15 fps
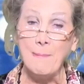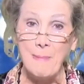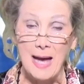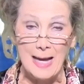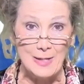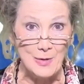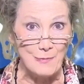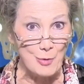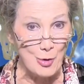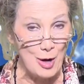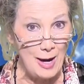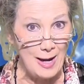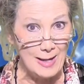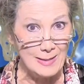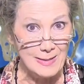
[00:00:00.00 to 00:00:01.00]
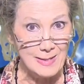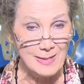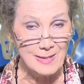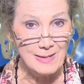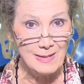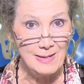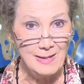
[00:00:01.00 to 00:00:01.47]
the mind of
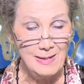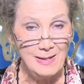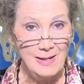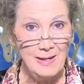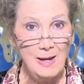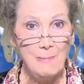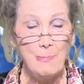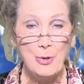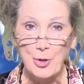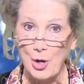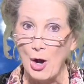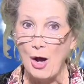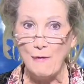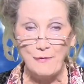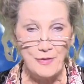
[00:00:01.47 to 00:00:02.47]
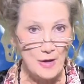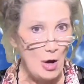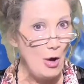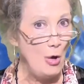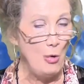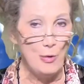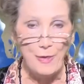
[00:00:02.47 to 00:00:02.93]
Christ. Put off the
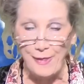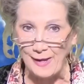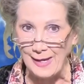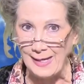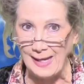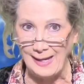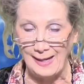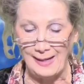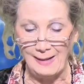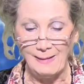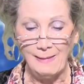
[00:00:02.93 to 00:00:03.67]
old thinking.